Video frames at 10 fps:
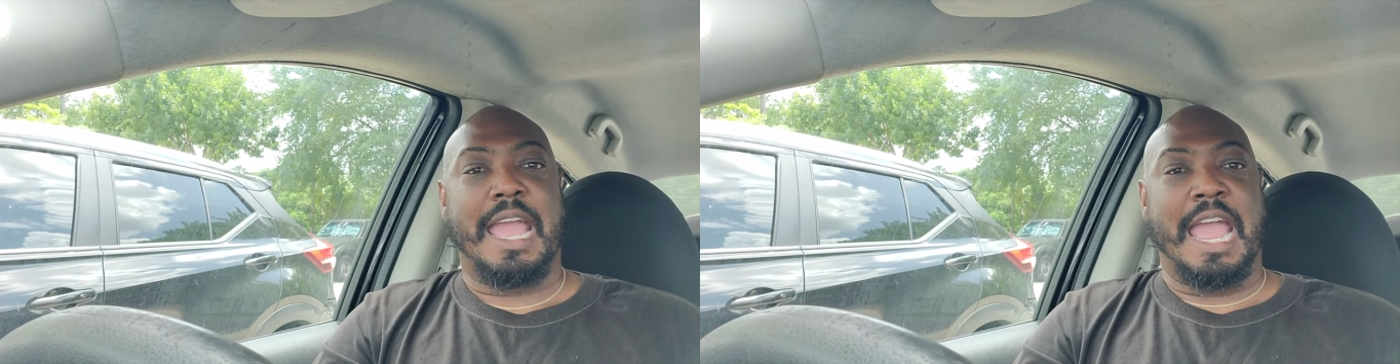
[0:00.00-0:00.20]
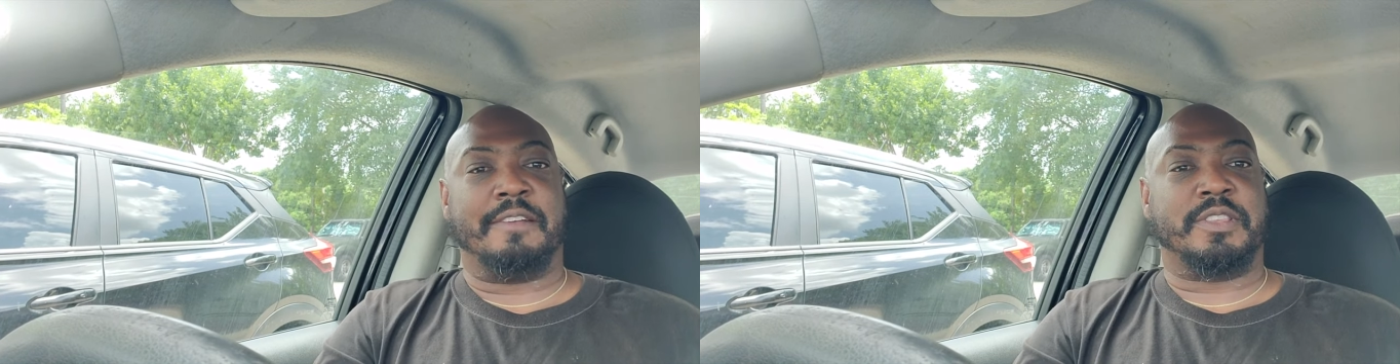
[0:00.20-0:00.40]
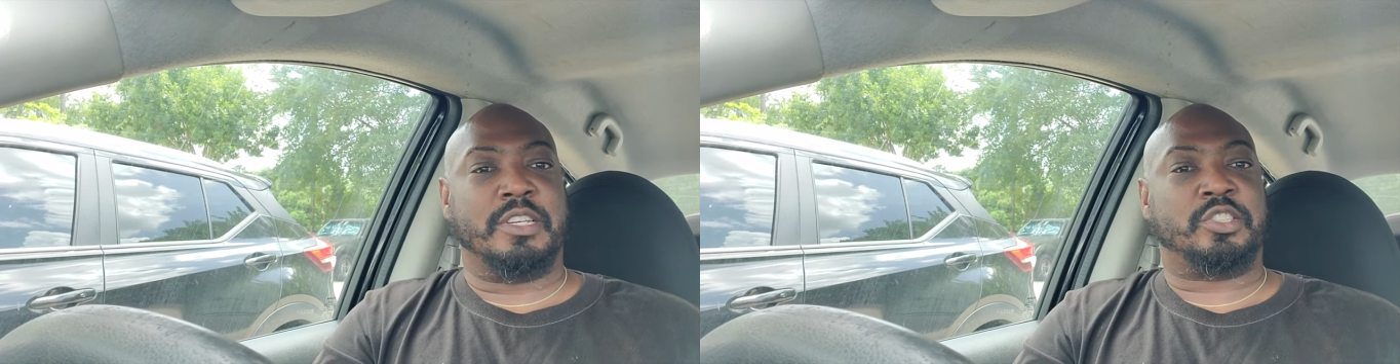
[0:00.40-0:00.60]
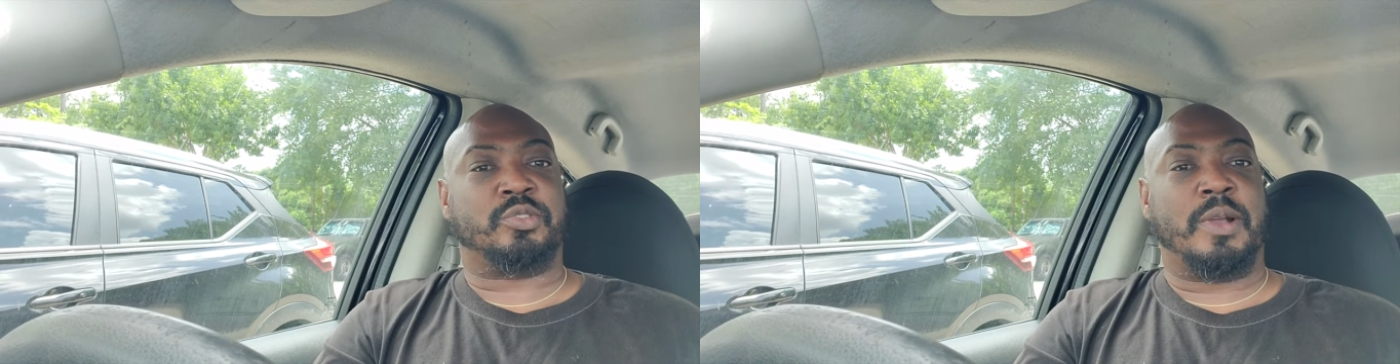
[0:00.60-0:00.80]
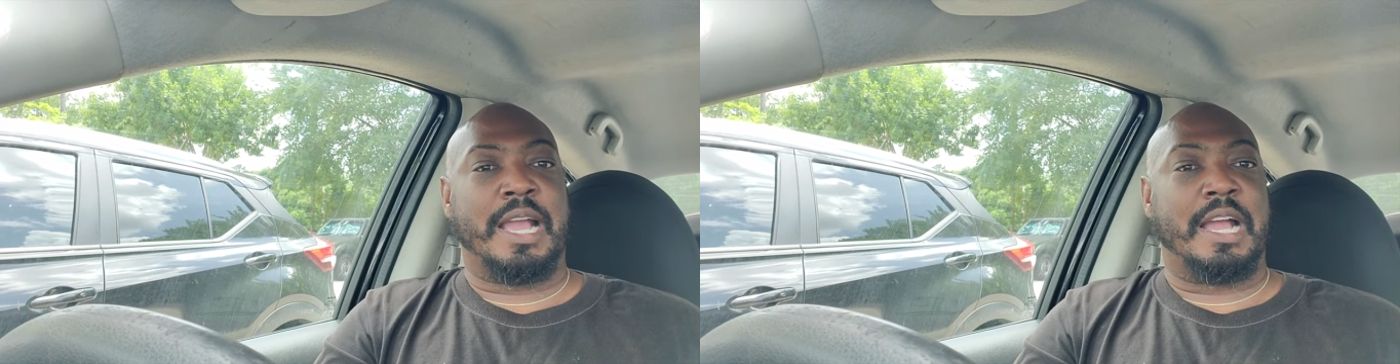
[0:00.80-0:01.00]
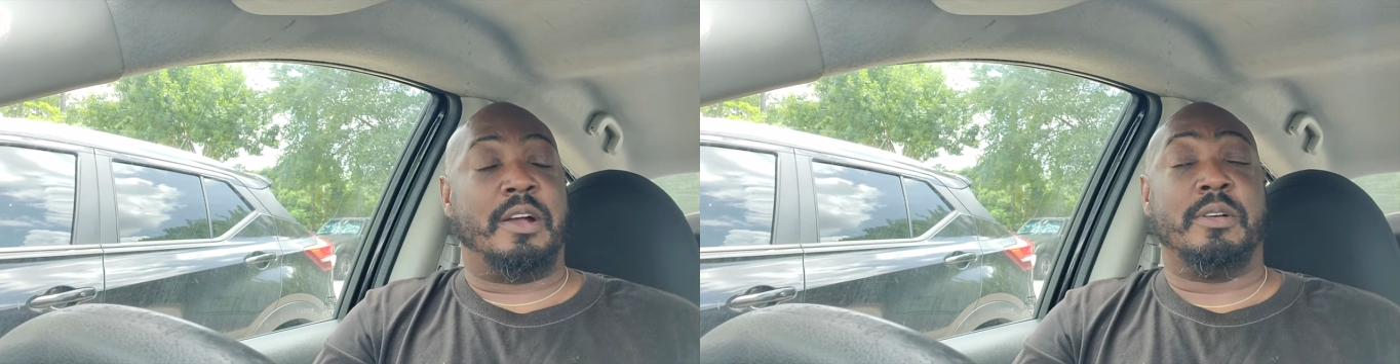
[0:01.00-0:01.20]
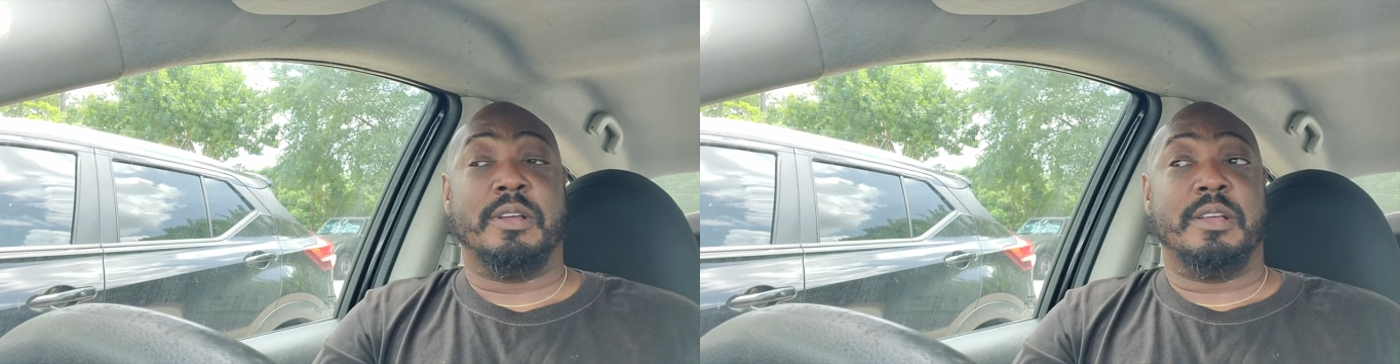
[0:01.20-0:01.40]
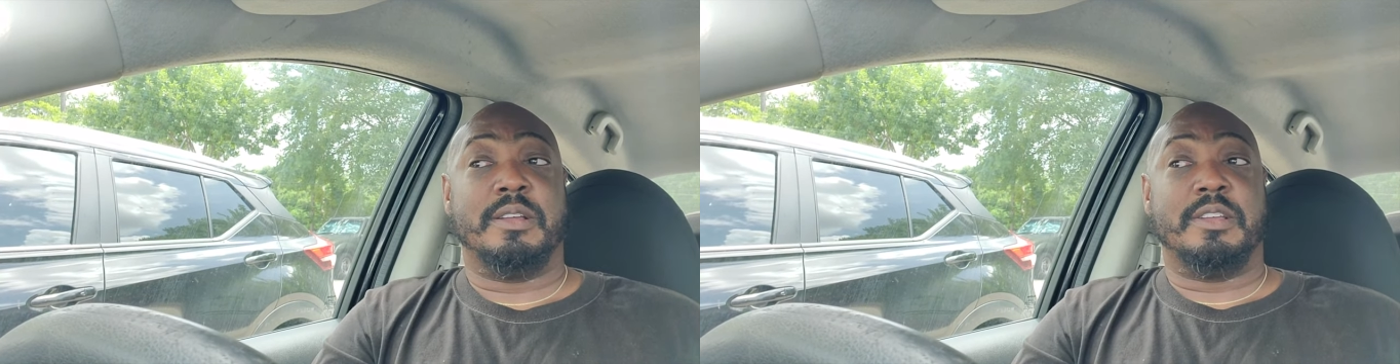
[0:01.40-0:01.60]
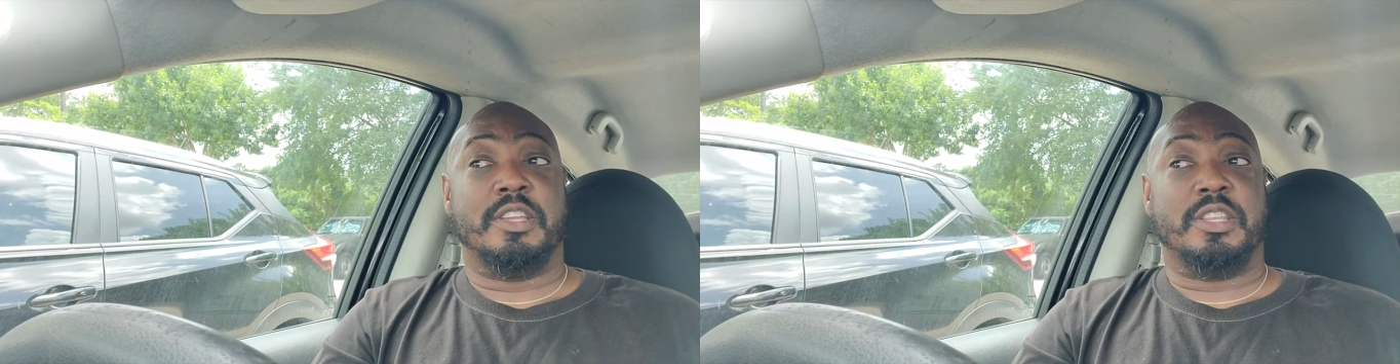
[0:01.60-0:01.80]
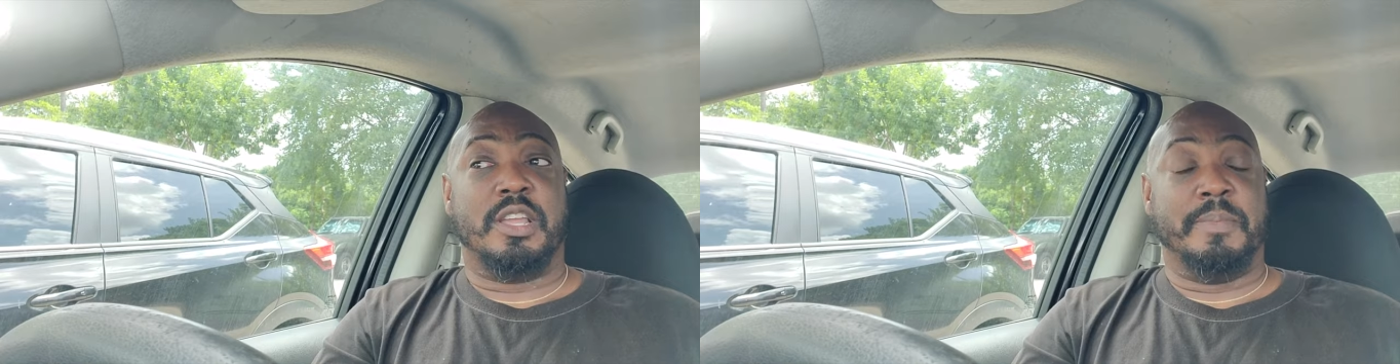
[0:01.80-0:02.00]
After the trial,
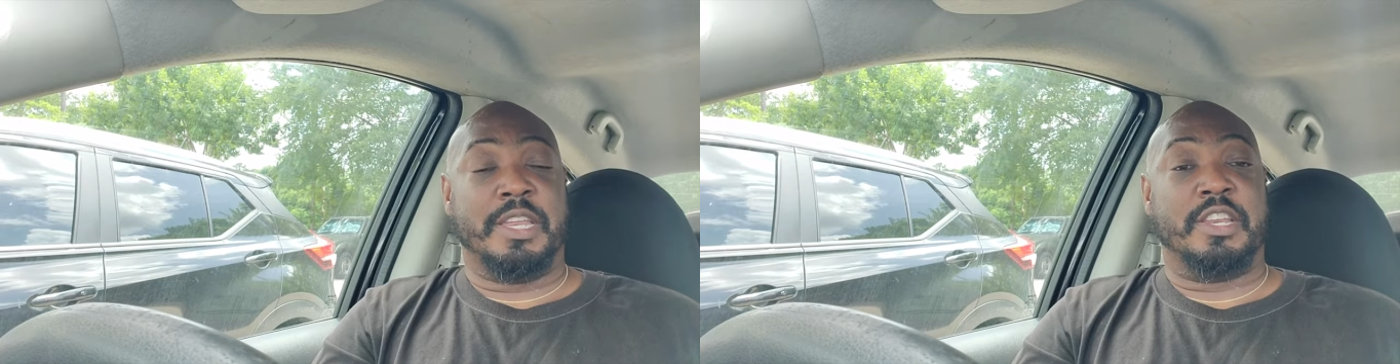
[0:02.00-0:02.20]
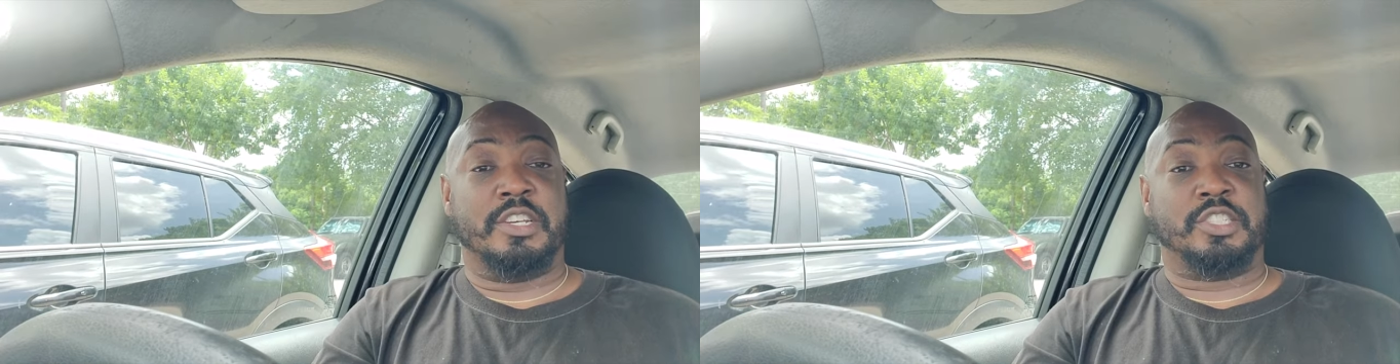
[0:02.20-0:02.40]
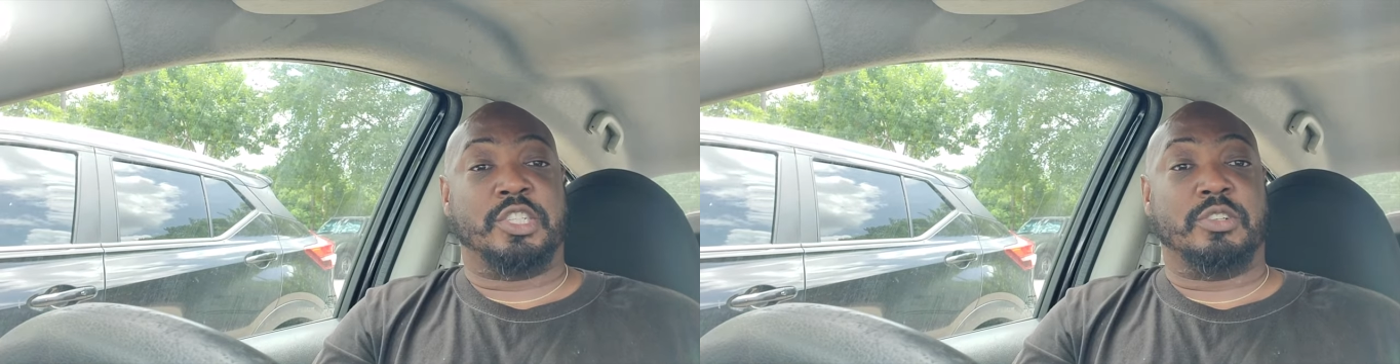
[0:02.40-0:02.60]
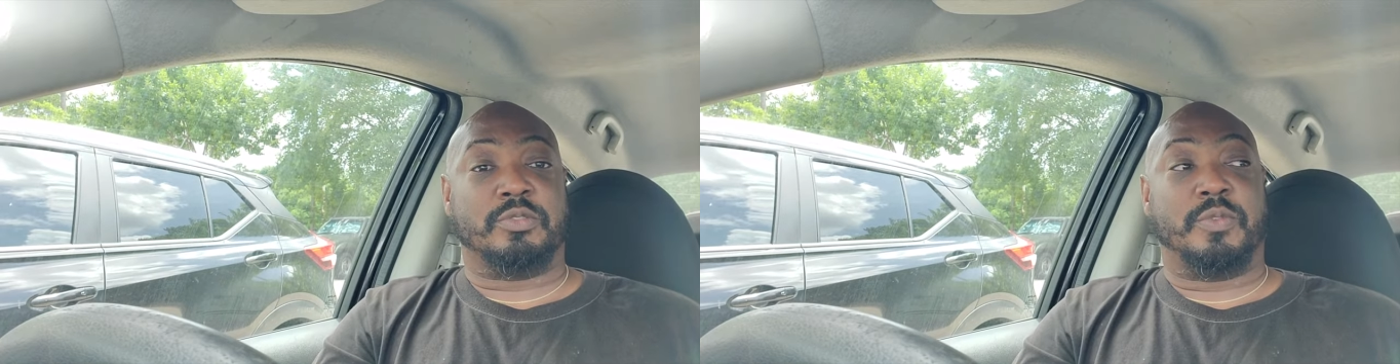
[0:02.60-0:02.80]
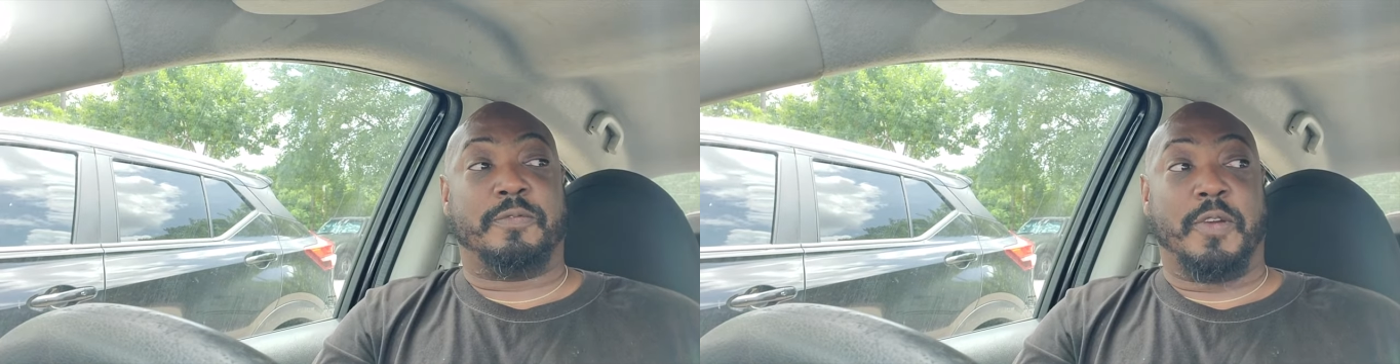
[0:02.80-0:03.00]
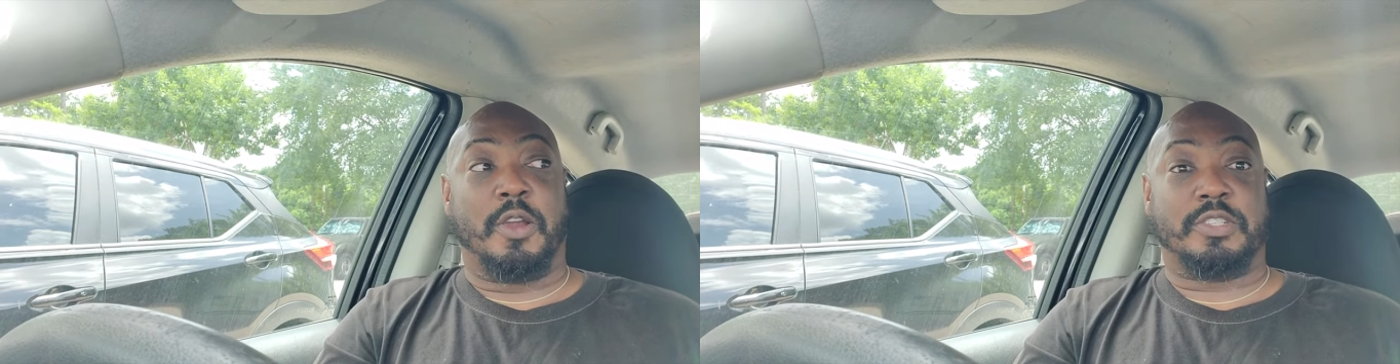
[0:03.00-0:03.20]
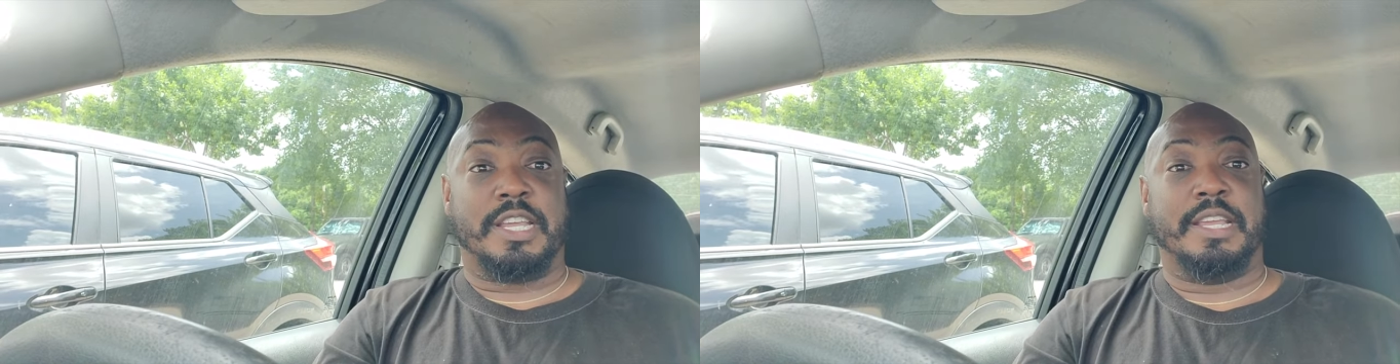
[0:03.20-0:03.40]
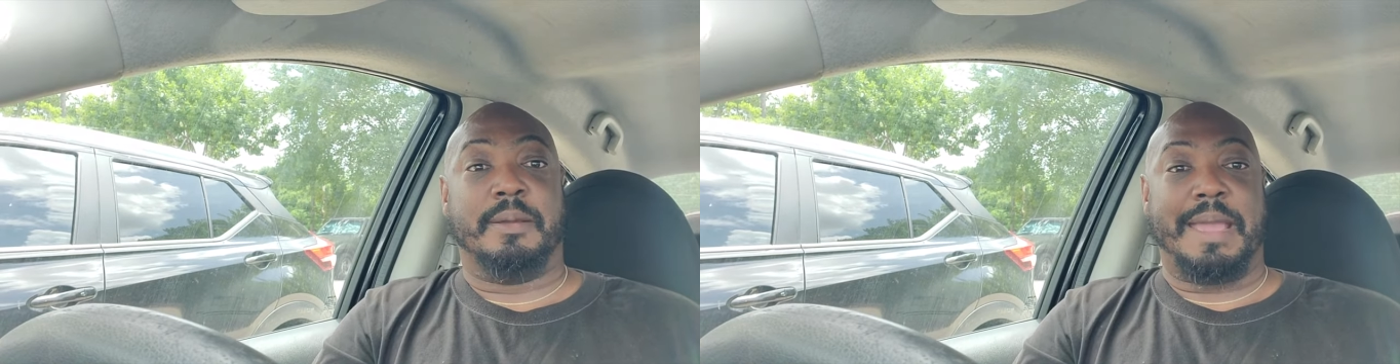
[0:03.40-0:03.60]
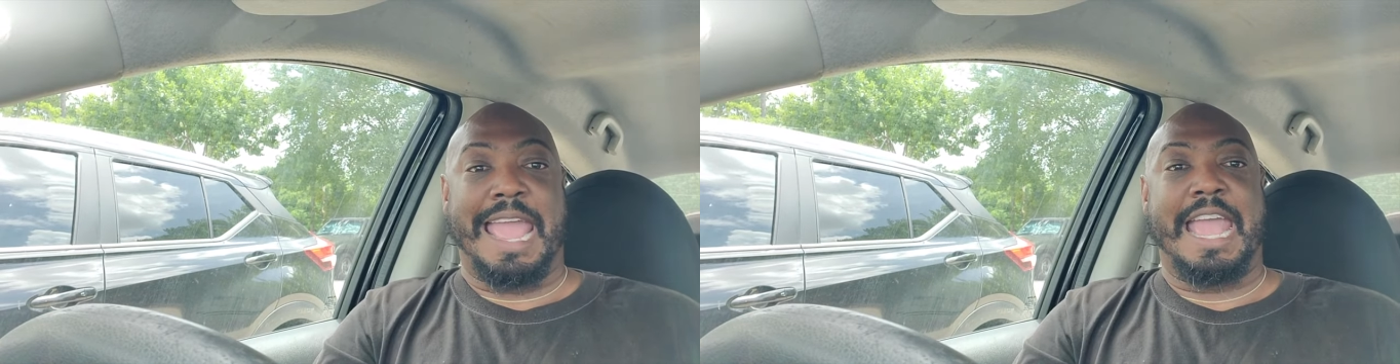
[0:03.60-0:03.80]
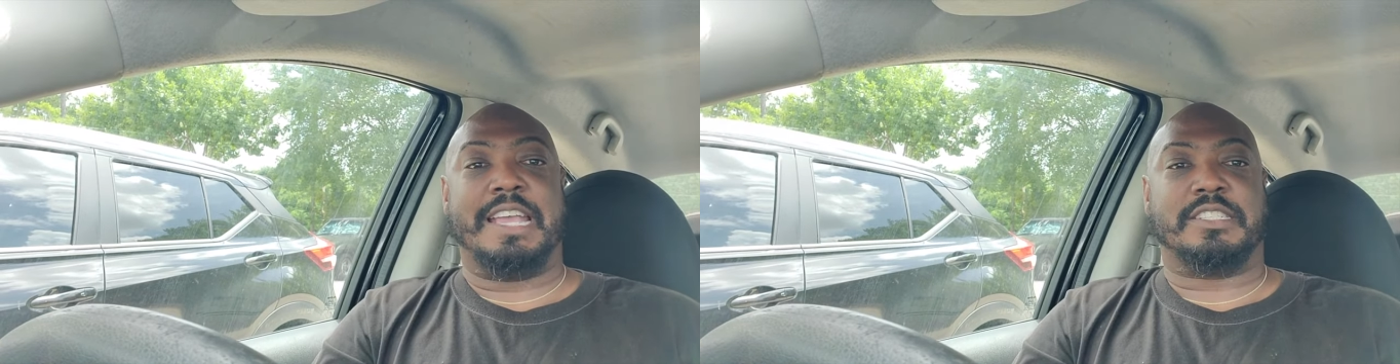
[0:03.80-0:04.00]
Many of the Jews referred to him
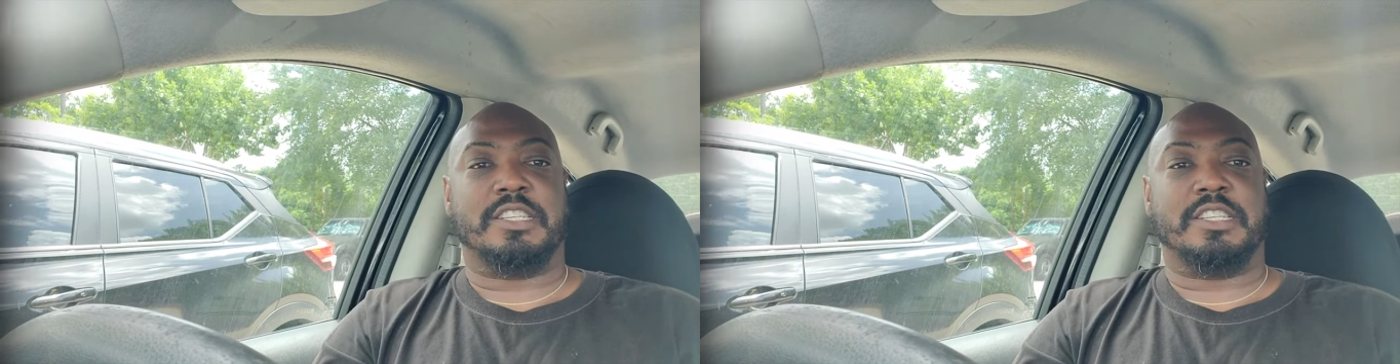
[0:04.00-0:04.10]
as